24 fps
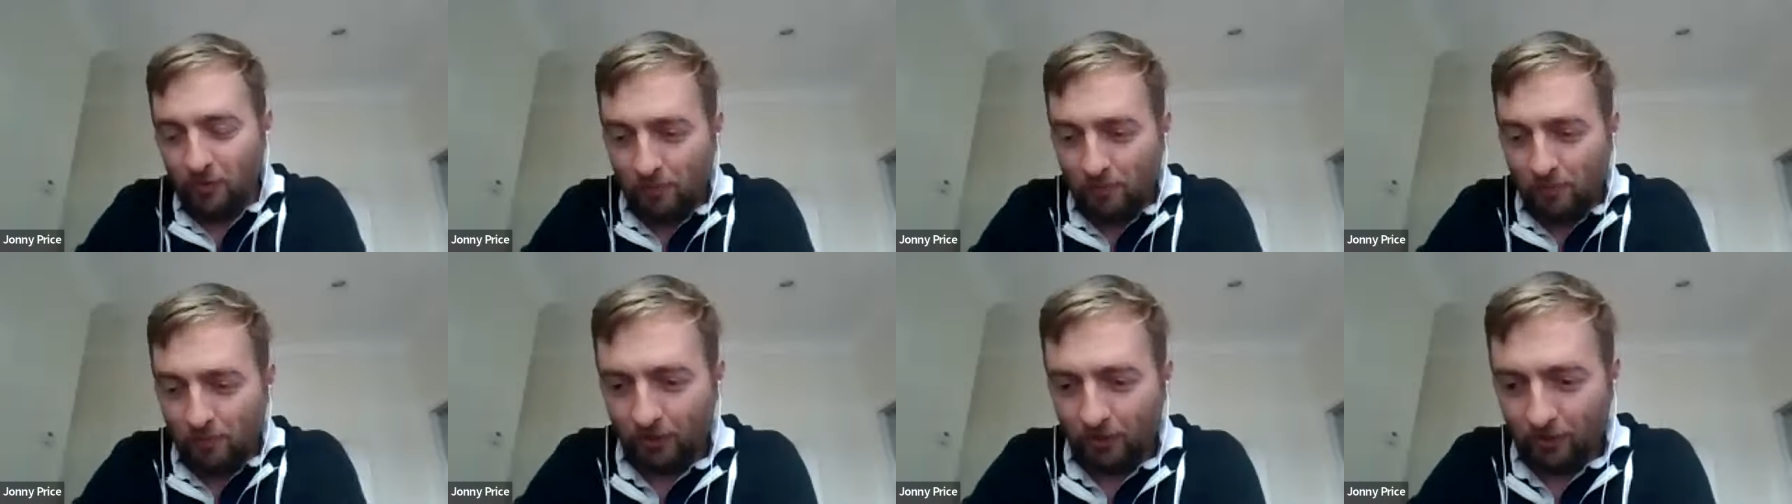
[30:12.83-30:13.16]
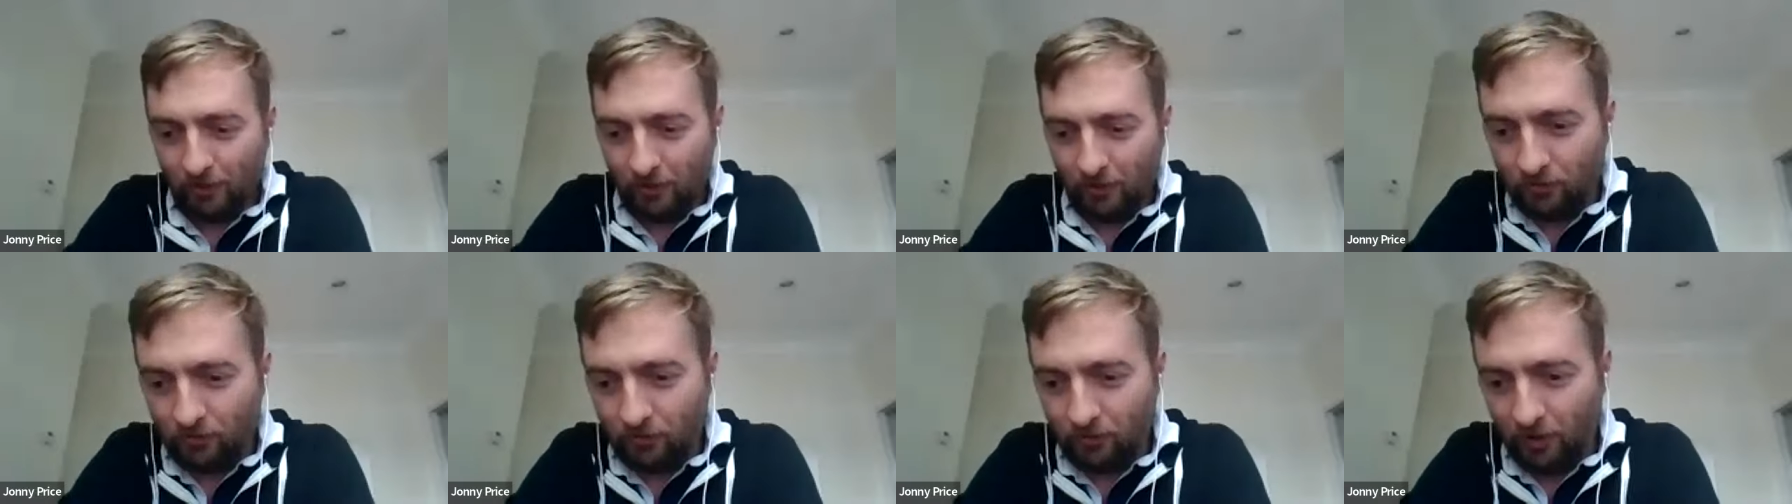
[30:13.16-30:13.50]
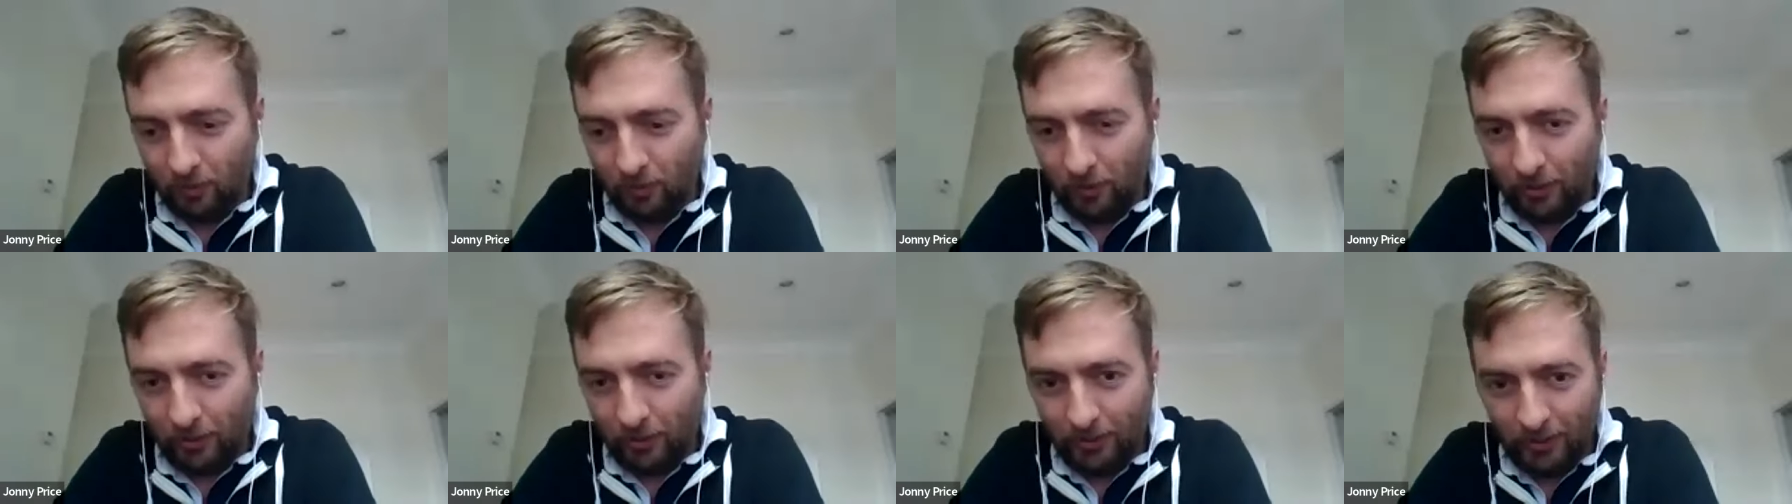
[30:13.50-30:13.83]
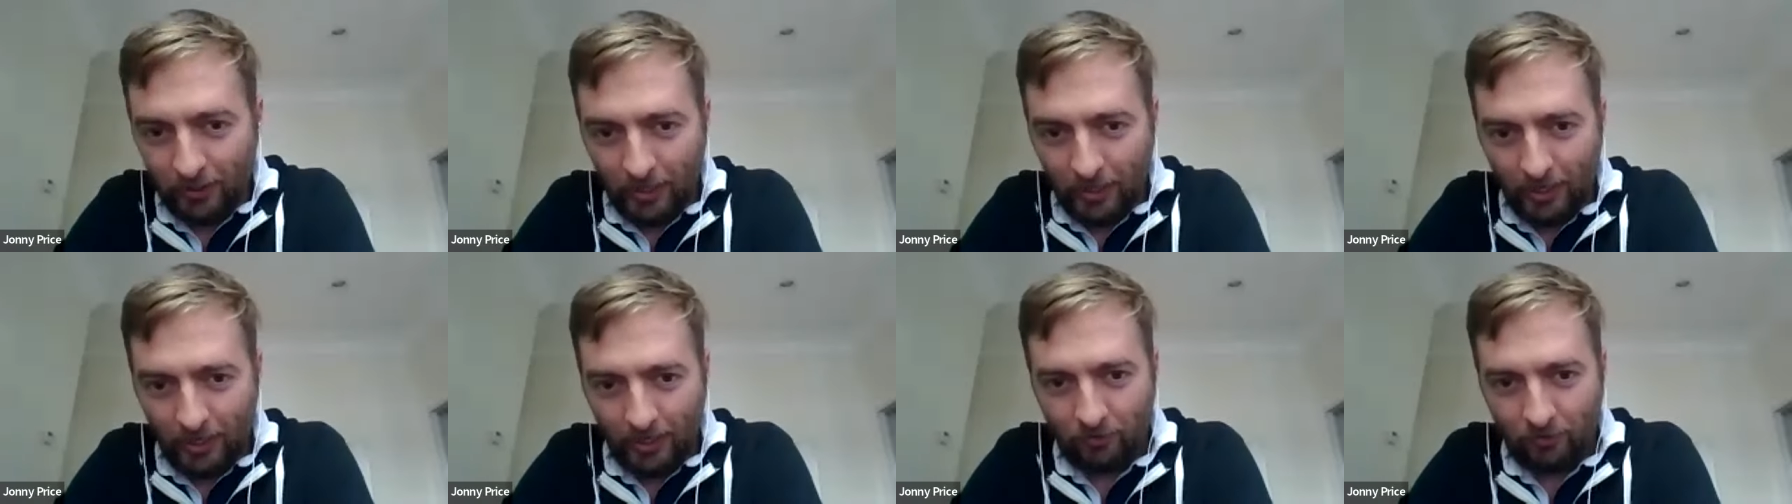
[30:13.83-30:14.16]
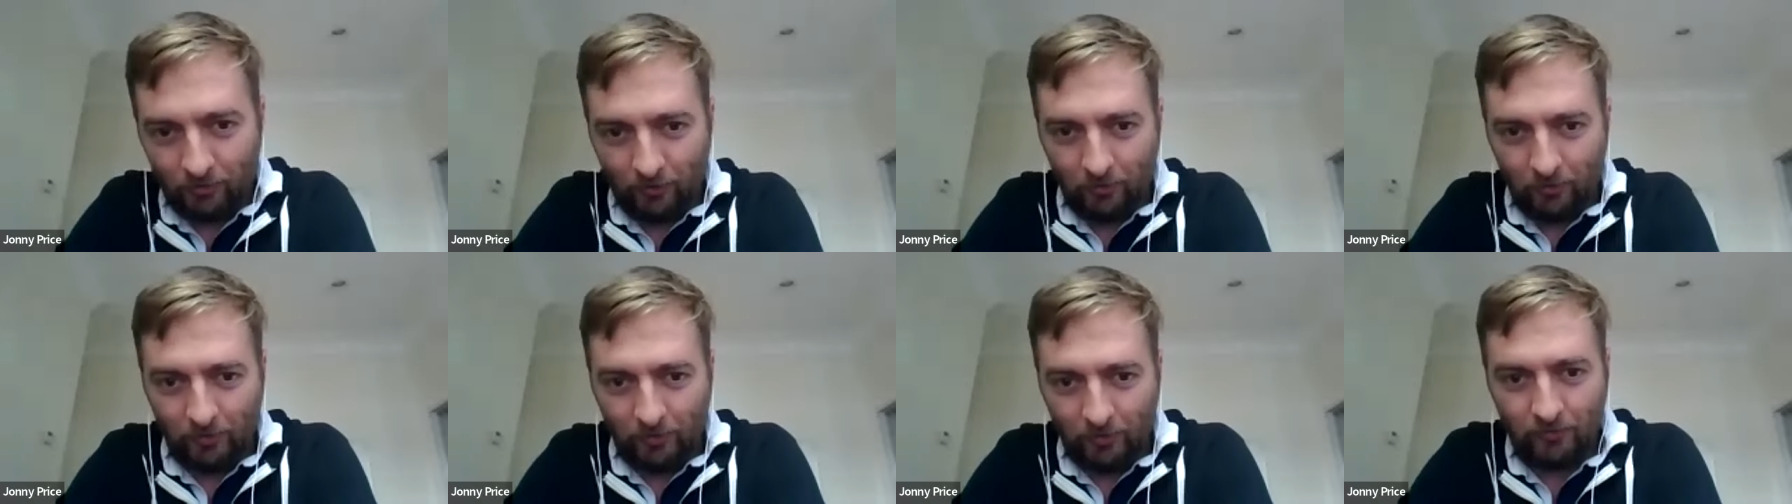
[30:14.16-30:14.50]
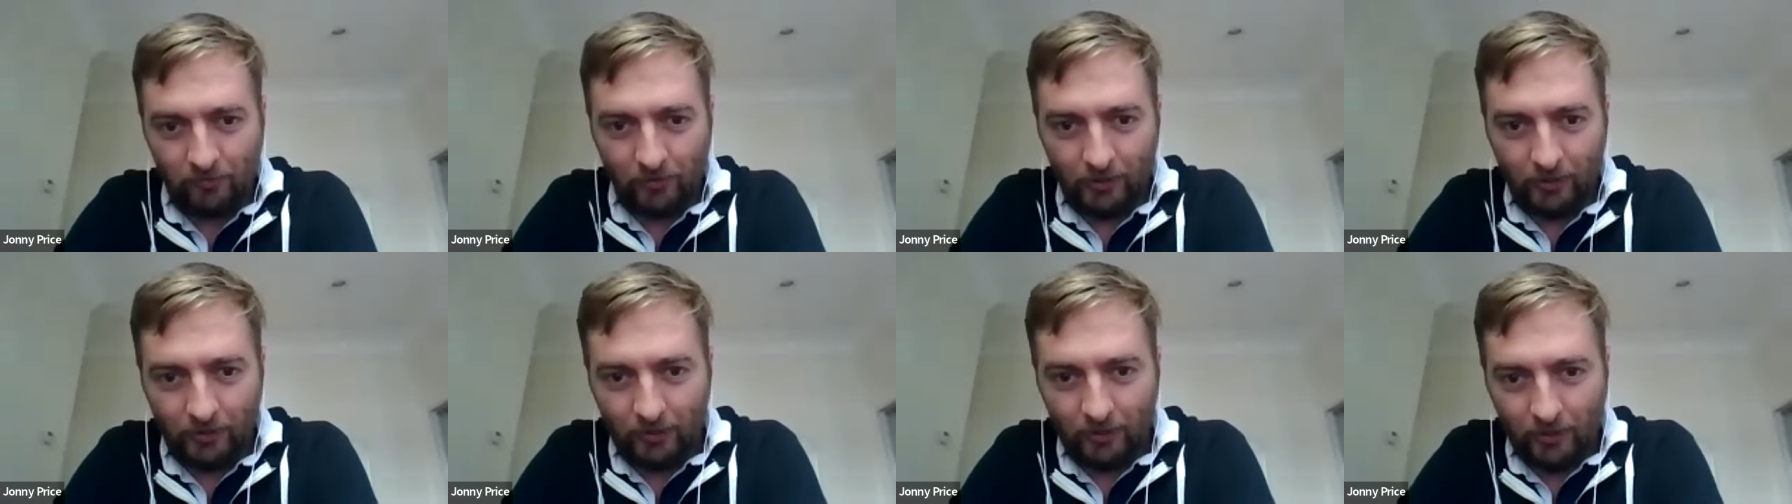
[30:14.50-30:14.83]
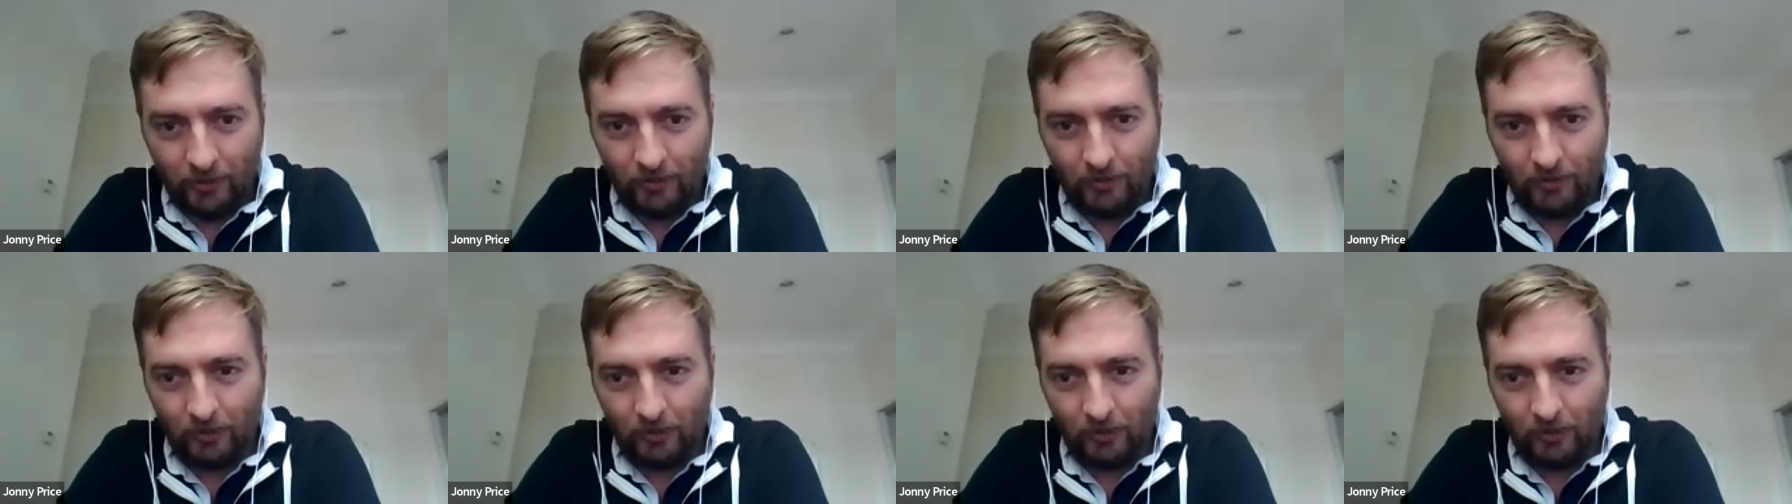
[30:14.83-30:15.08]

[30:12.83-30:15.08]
built the software in house that we funded.